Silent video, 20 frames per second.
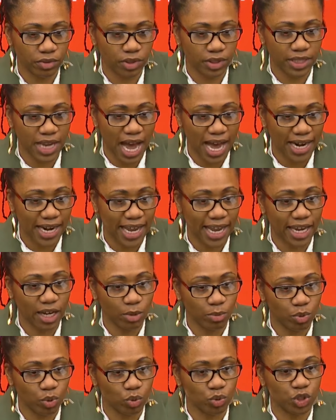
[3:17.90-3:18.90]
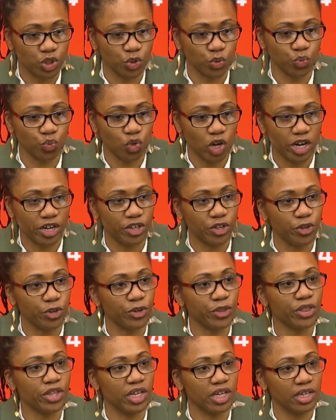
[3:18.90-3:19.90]
not able to run your
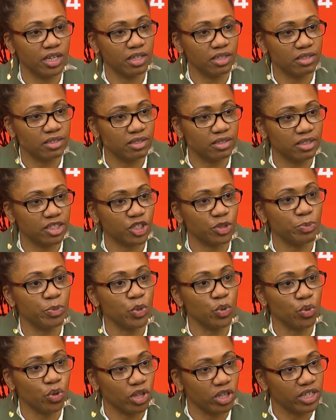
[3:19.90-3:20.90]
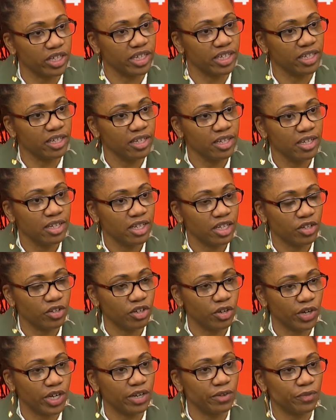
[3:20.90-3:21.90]
things smoothly, you
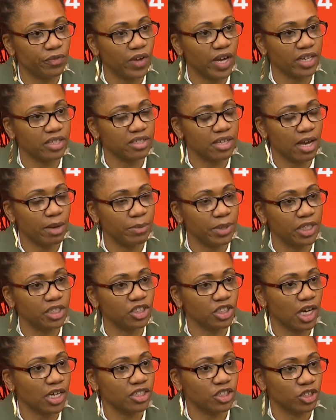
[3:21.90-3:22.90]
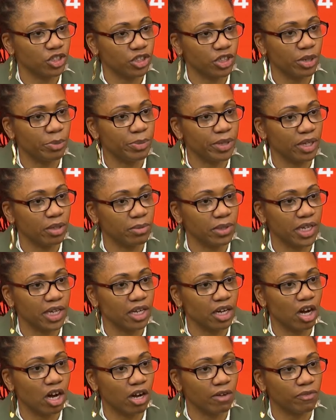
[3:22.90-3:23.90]
know, it affects how many shots you're going to be able to
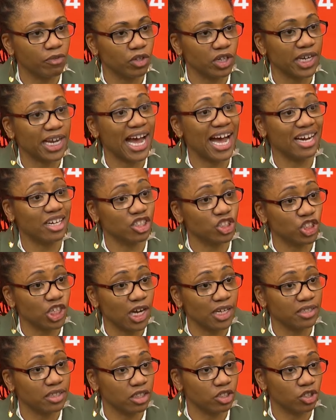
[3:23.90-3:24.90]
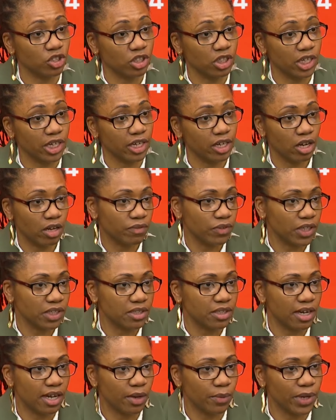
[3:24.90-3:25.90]
get off or the kind of shots that you're going to get off. Like
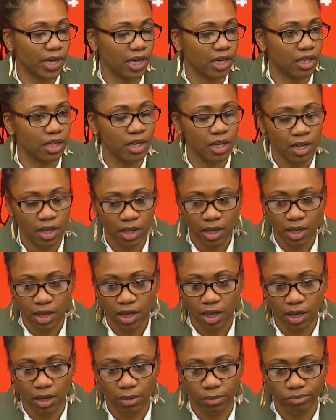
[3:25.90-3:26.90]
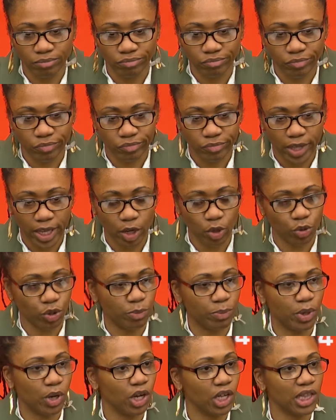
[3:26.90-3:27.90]
today, we got a um, held the
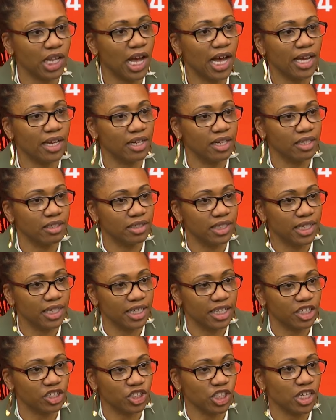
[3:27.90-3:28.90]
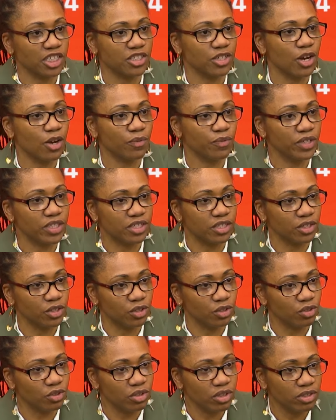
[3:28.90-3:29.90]
ball a lot and didn't get shots off
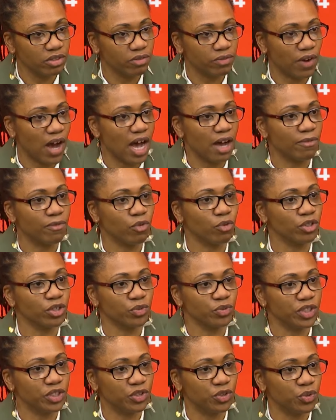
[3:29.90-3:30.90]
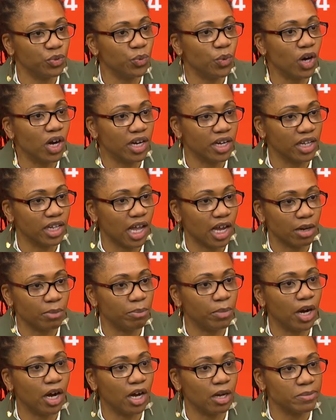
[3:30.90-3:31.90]
until five, four, three, two, one, a lot of
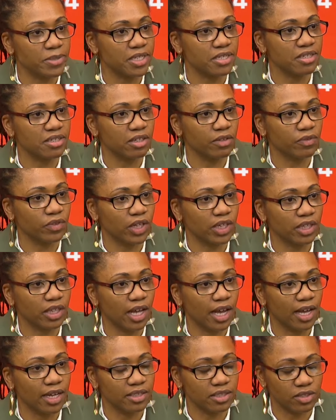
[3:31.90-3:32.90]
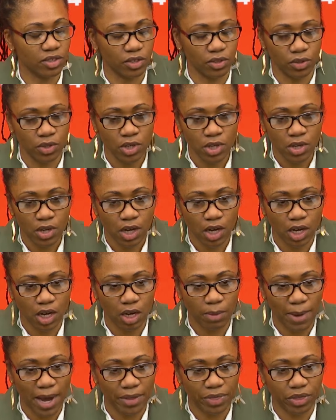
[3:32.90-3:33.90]
bombs and stuff like that. So
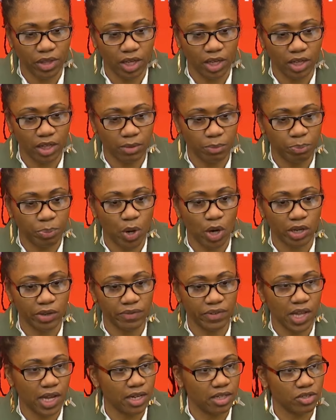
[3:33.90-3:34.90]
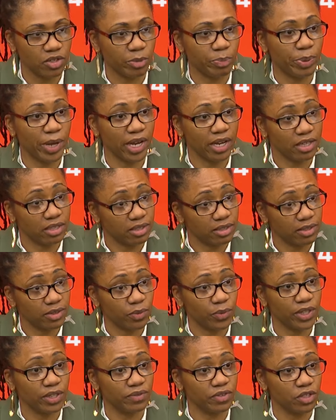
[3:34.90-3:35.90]
um, I think part of that is our pace.
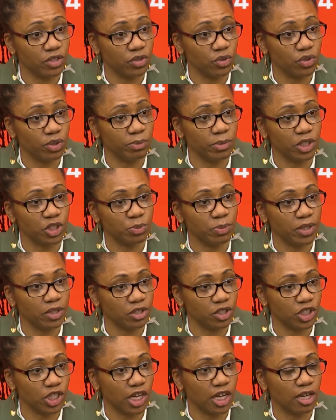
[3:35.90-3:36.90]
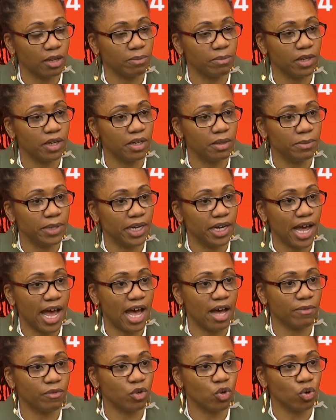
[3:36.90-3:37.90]
We have to do a much better job um, in the
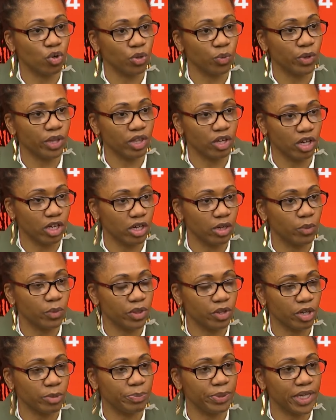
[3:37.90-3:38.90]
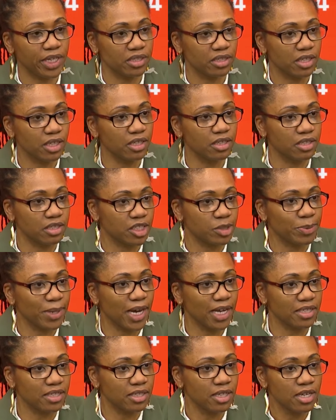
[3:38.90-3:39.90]
half court with our with our pace, getting to
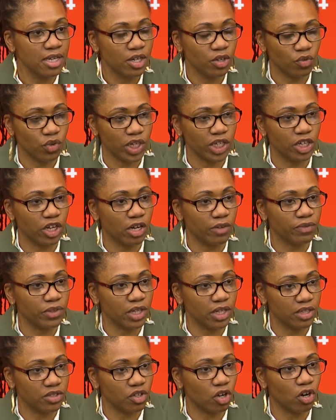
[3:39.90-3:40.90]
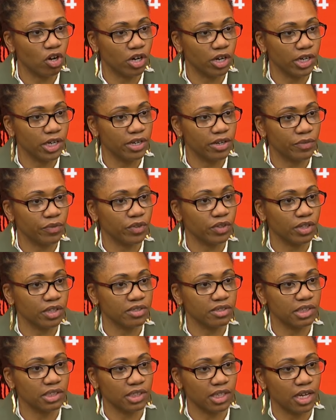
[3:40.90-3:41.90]
spots, running off things hard and different
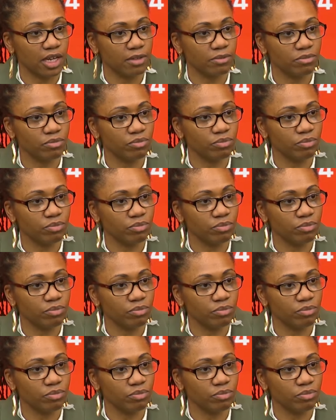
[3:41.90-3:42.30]
things like that.